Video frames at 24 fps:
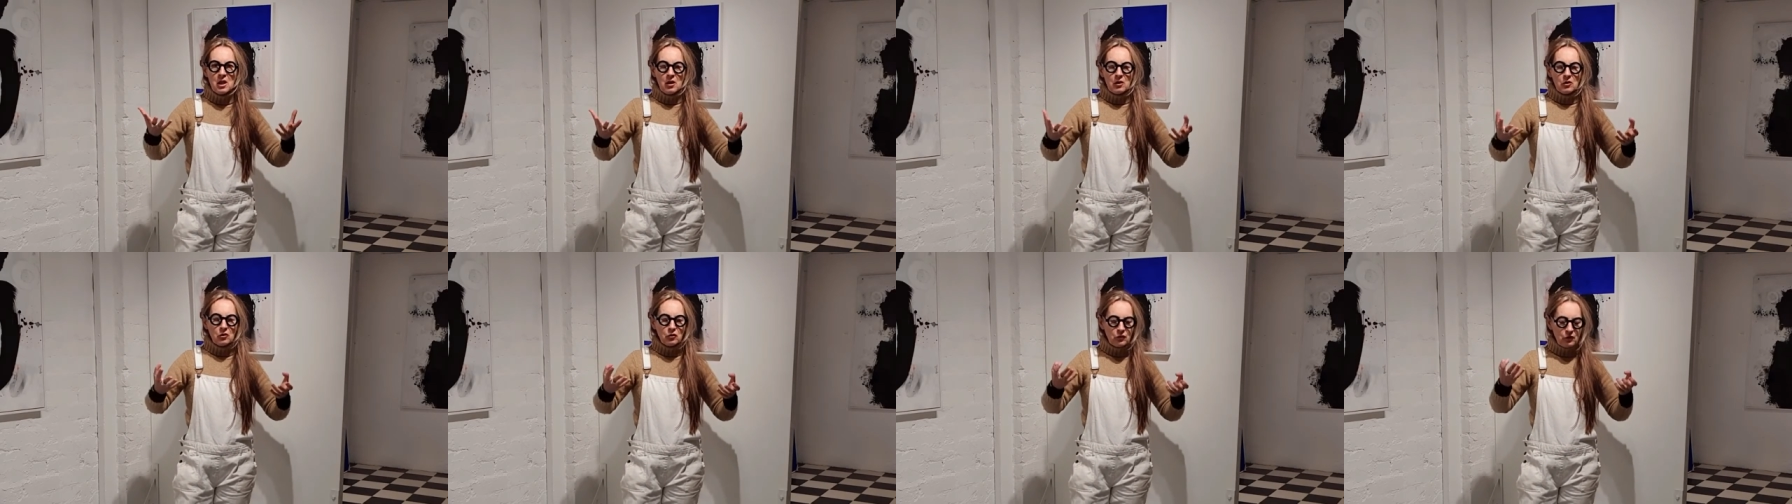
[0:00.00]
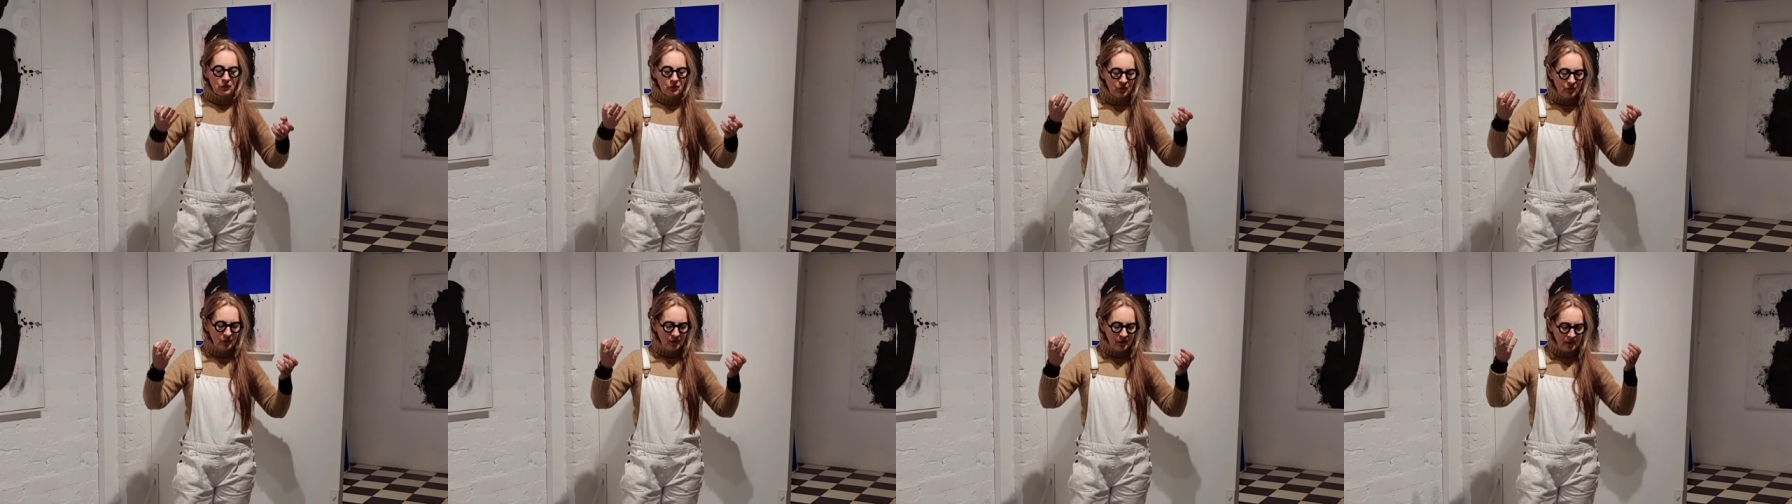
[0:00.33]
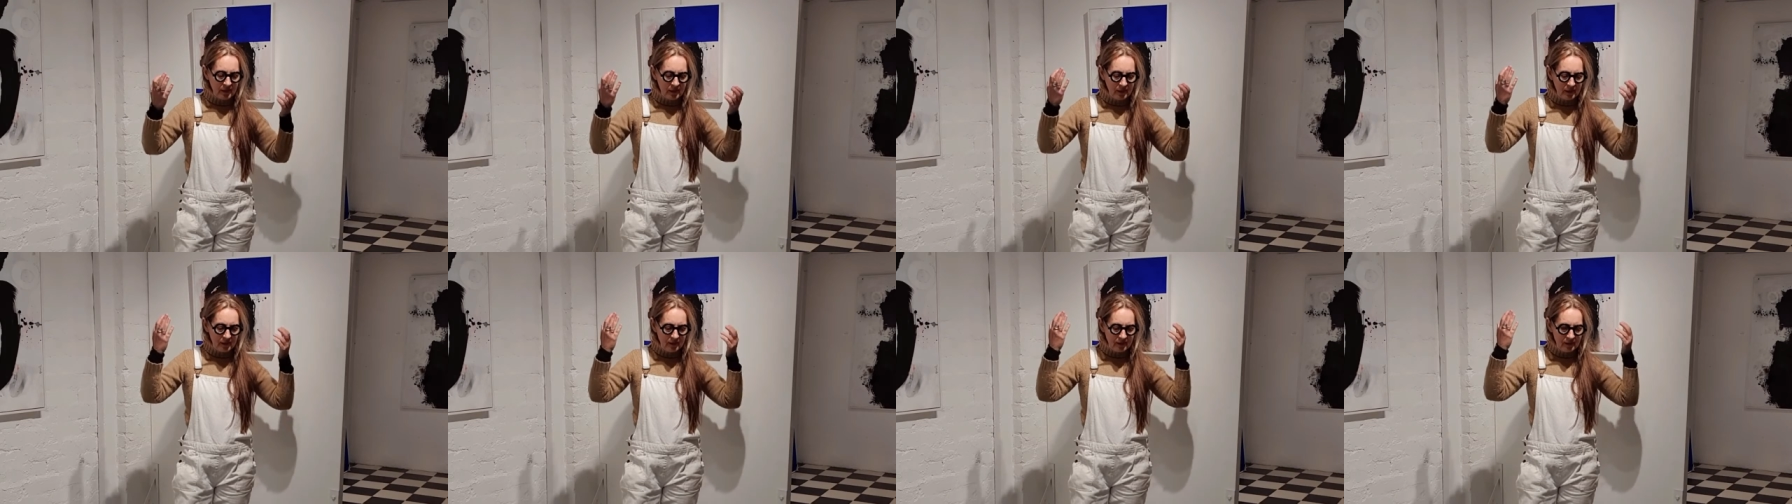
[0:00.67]
You see
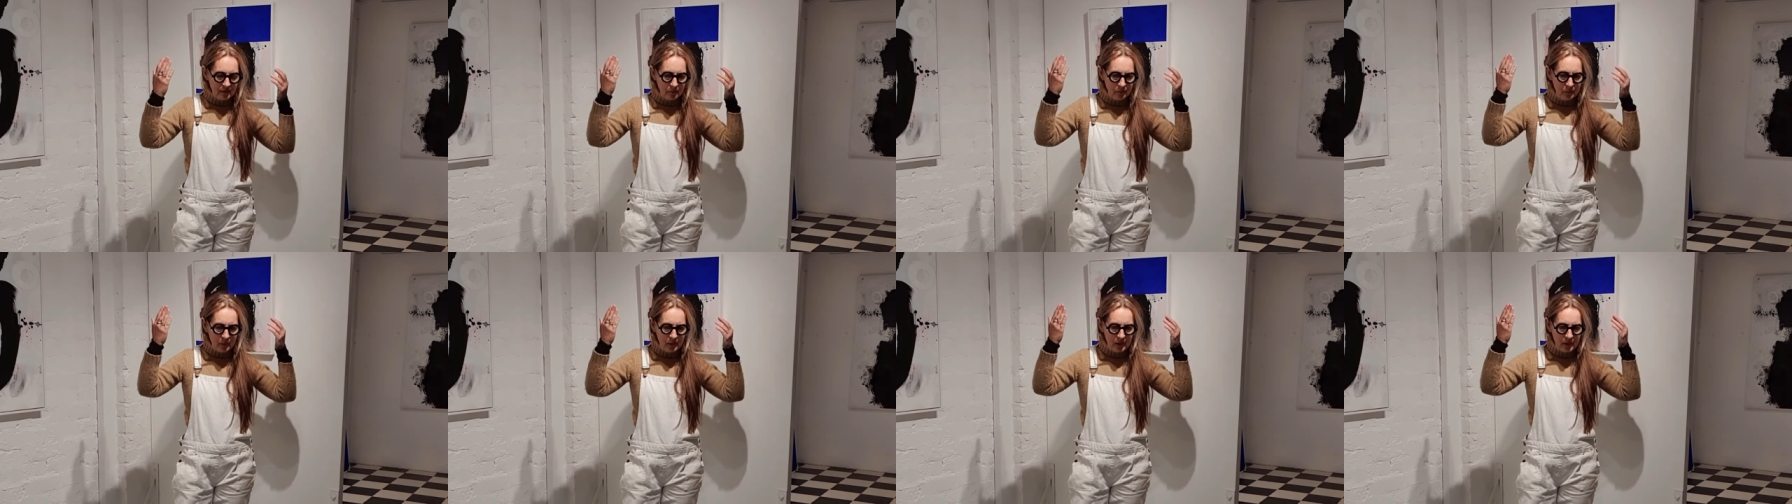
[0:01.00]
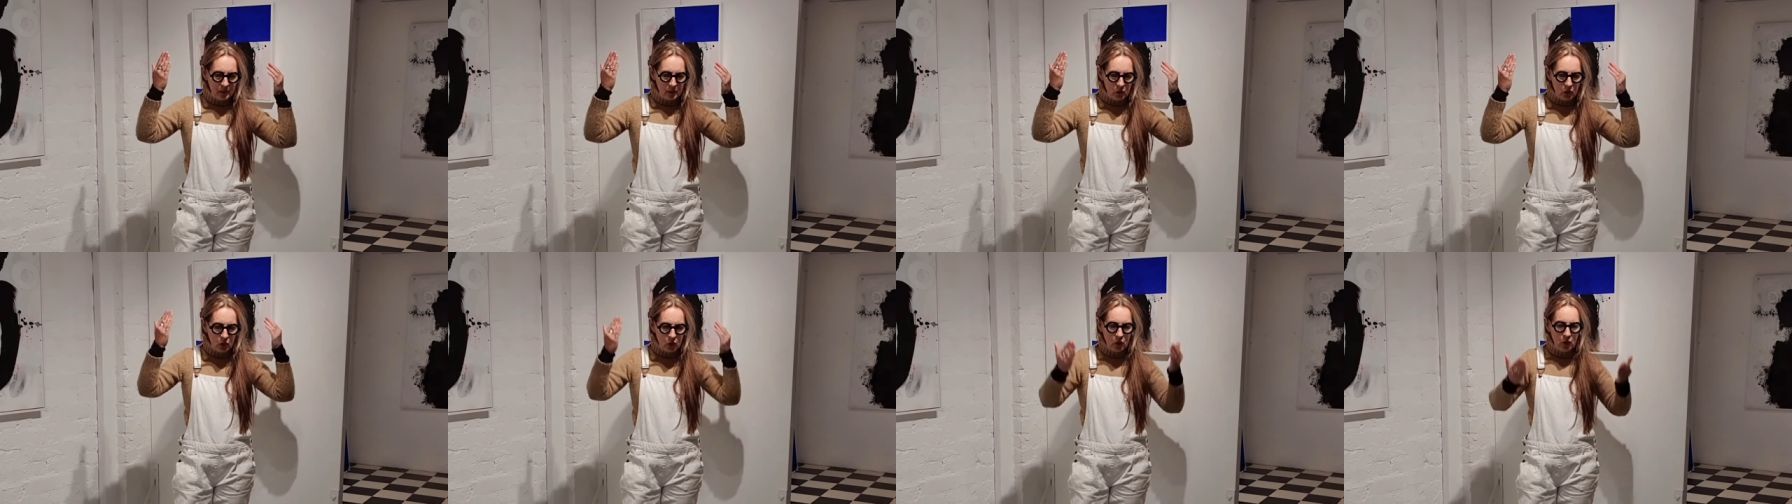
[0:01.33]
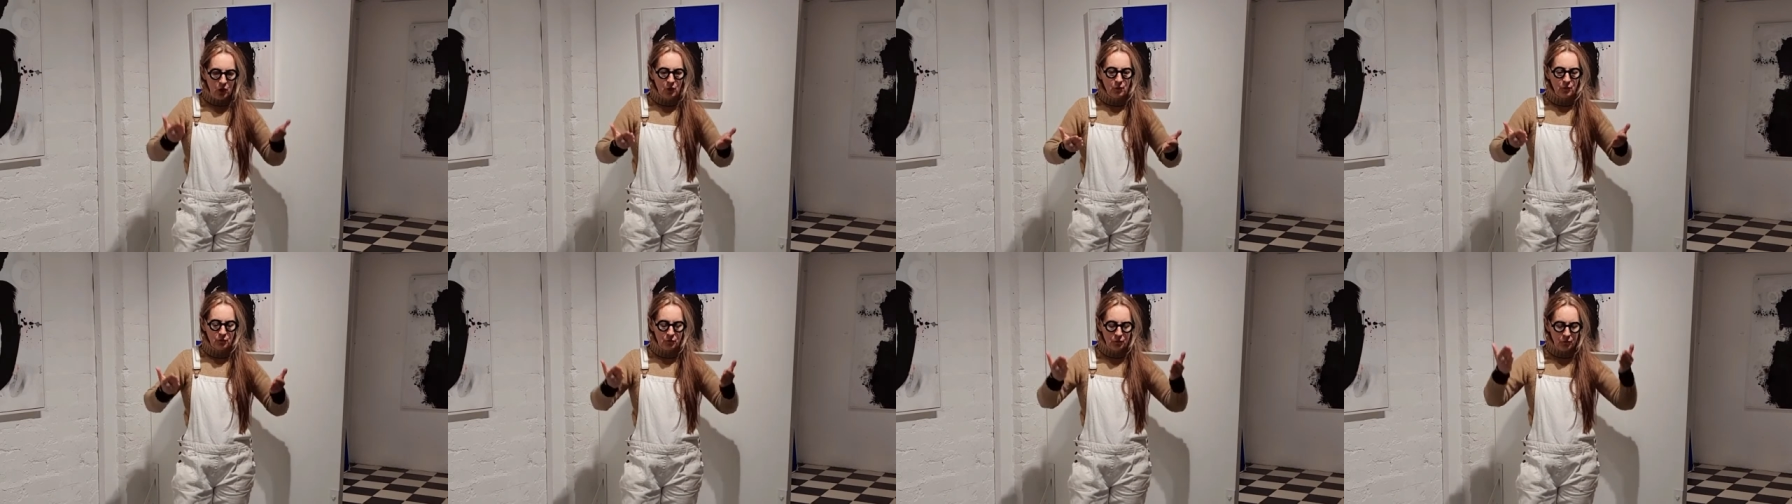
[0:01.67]
that it's been
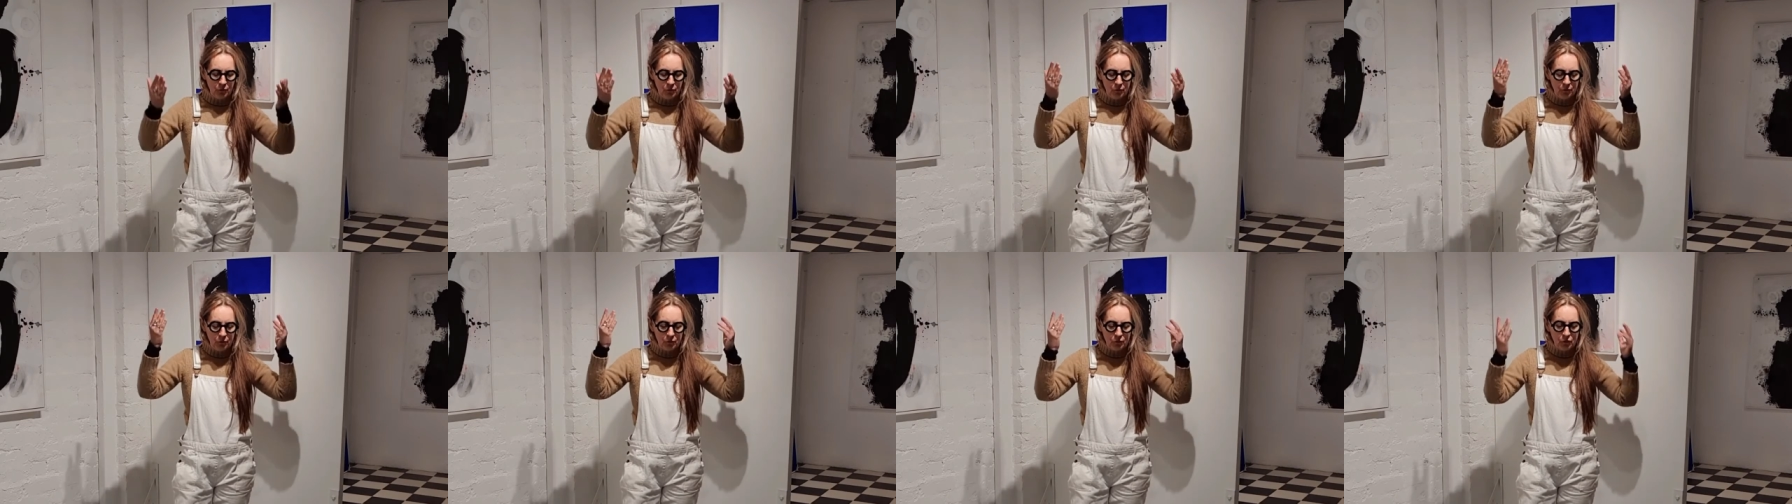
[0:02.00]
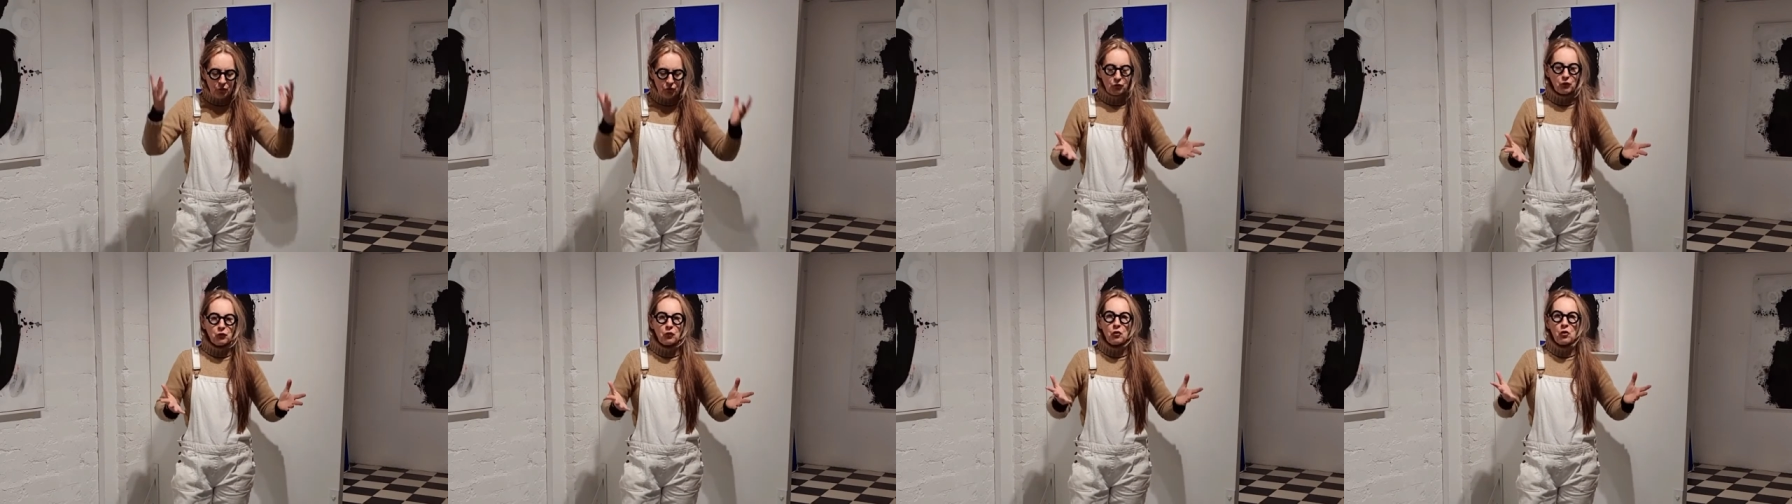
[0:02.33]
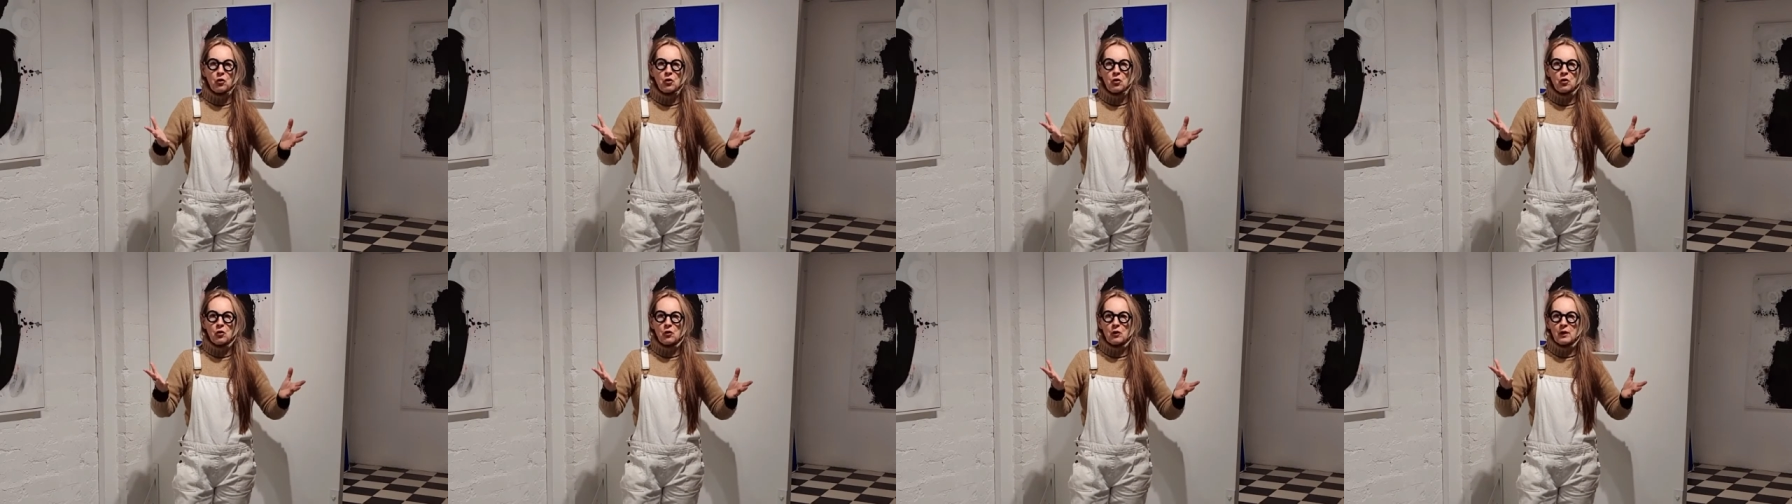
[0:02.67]
hurtful for so
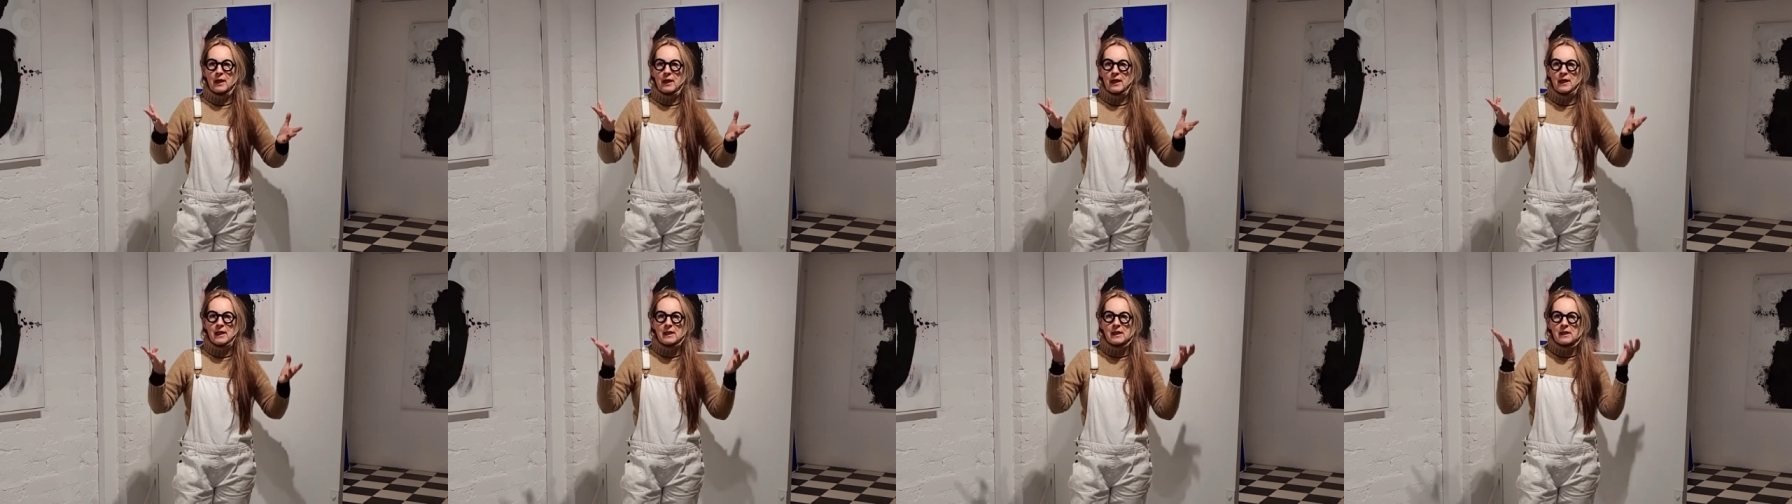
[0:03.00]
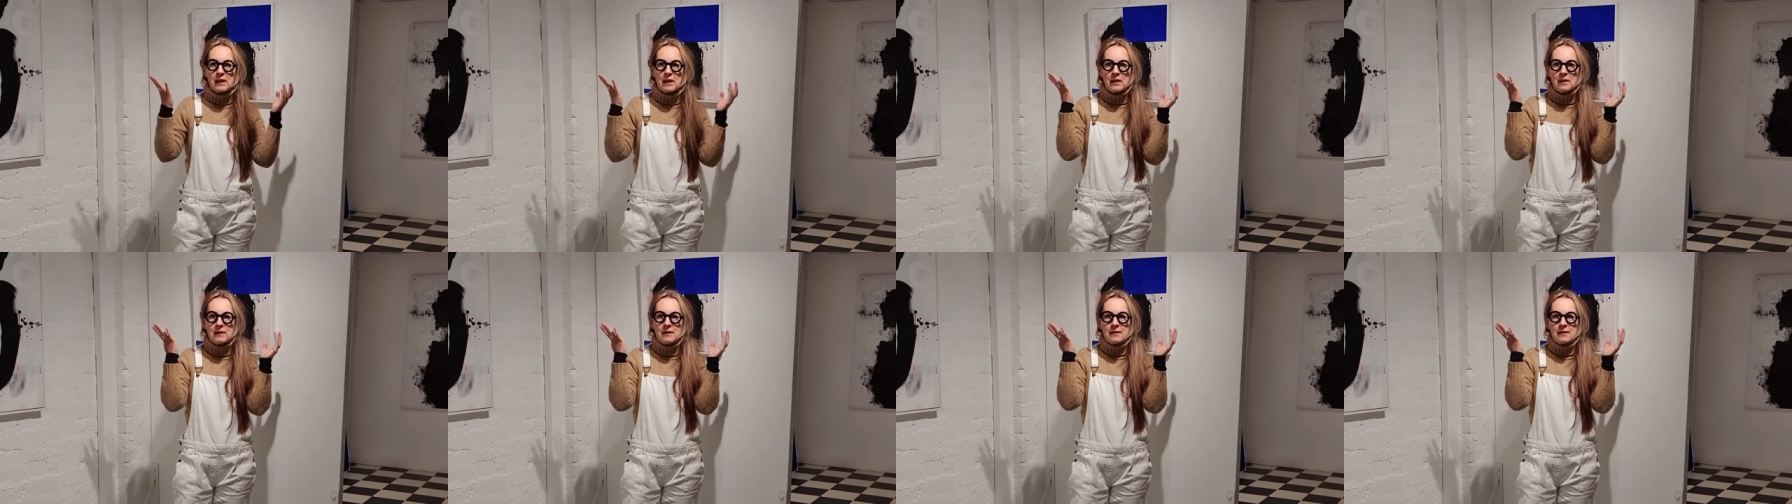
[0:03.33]
long and